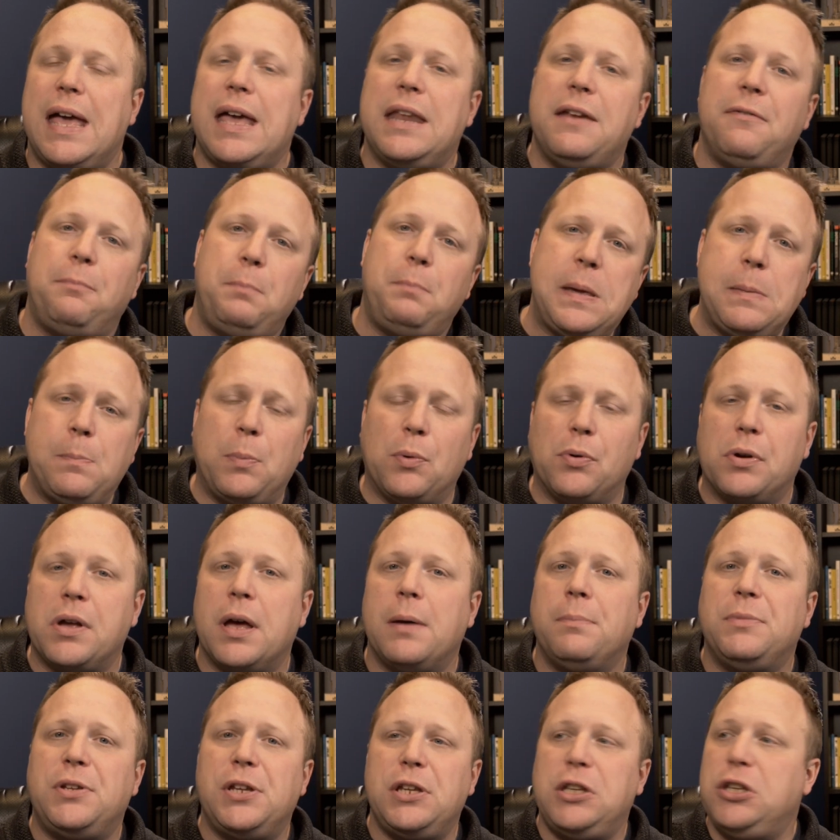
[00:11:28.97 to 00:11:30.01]
And if people
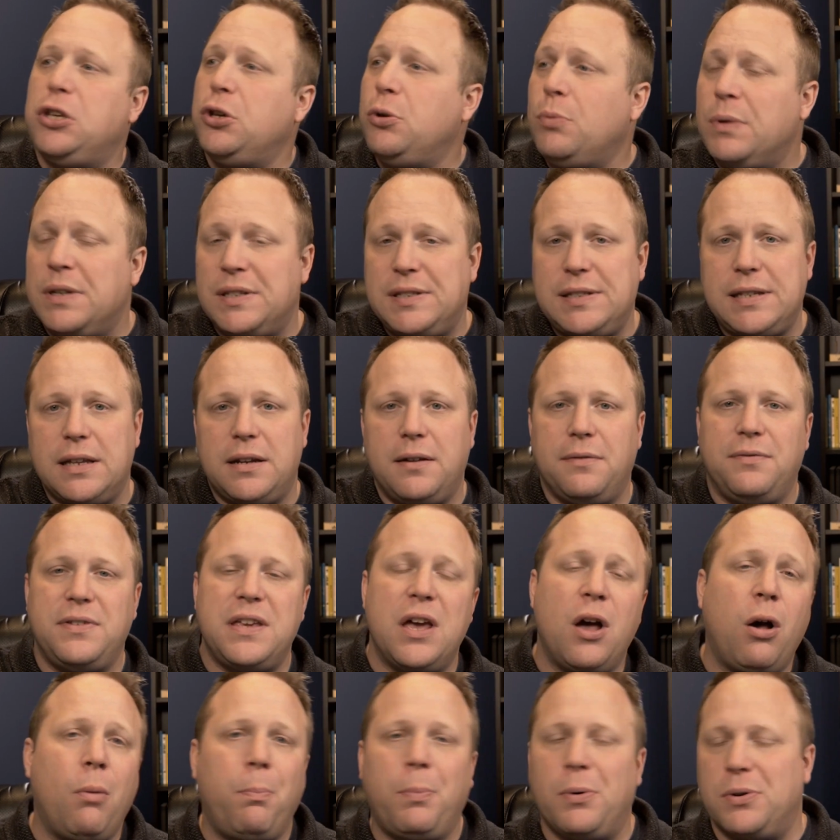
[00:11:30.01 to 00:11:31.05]
come to you instead of
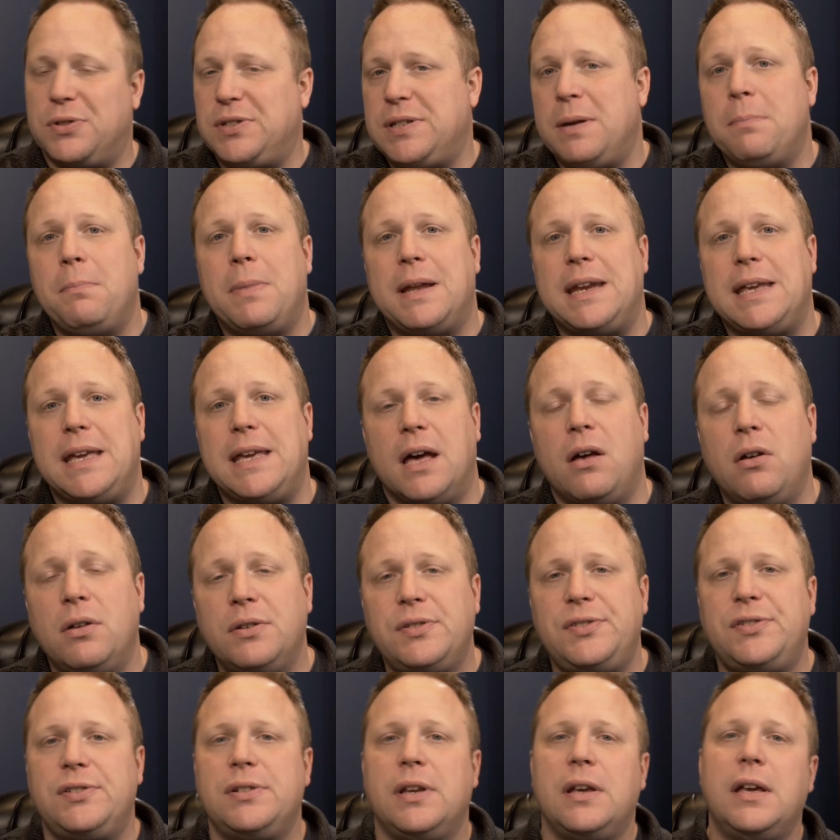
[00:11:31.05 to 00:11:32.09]
Yelp or somebody
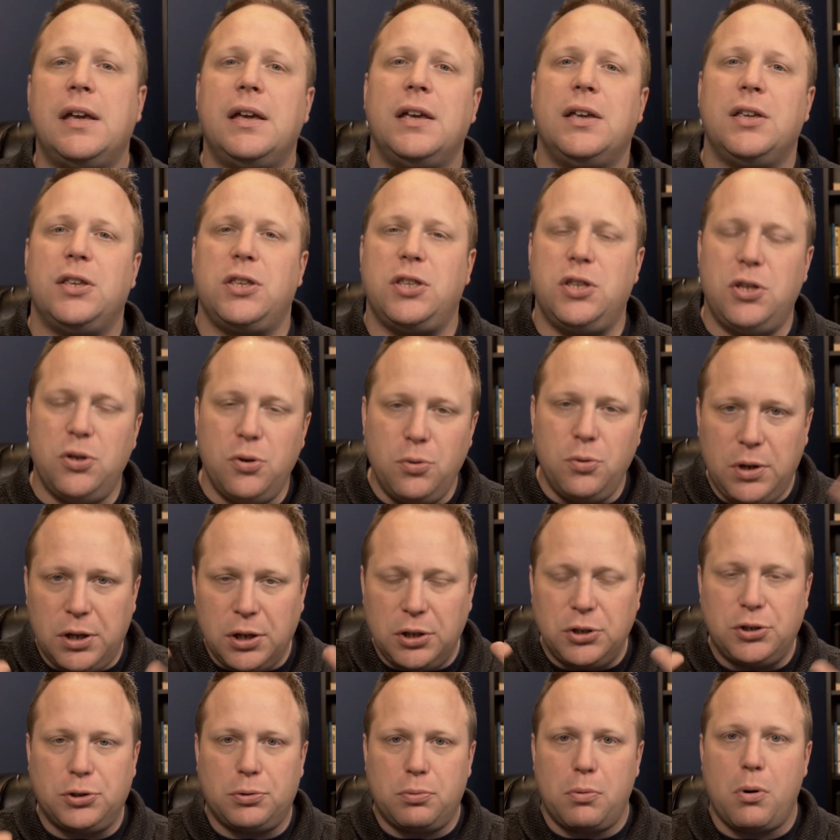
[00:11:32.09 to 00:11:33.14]
else, you
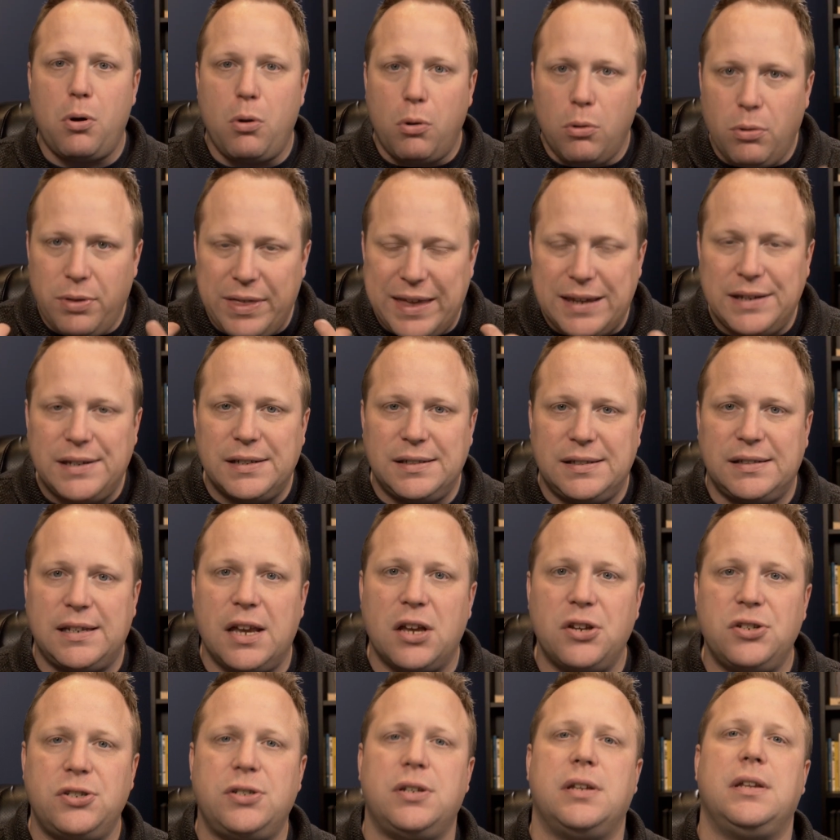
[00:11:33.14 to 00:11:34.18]
control that
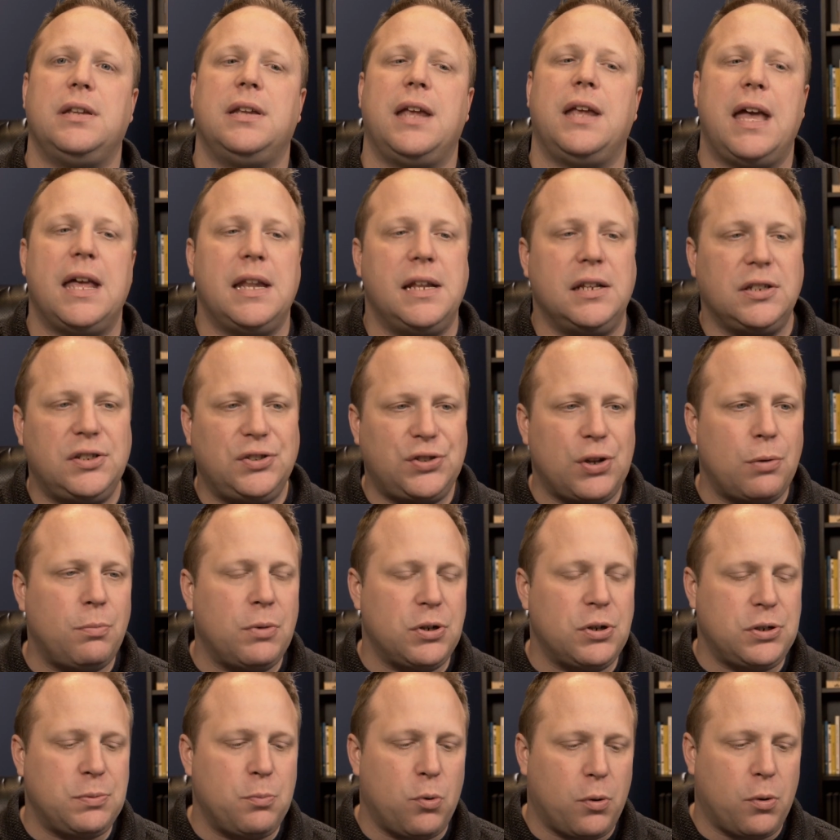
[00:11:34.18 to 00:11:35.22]
discussion, and it's so
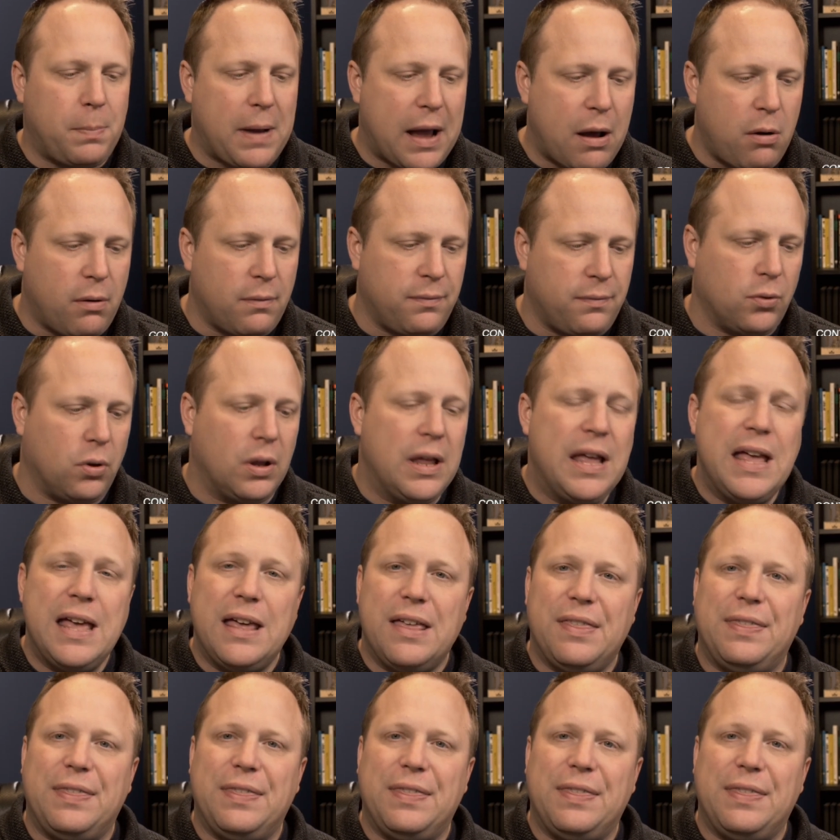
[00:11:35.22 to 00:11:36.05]
much more powerful.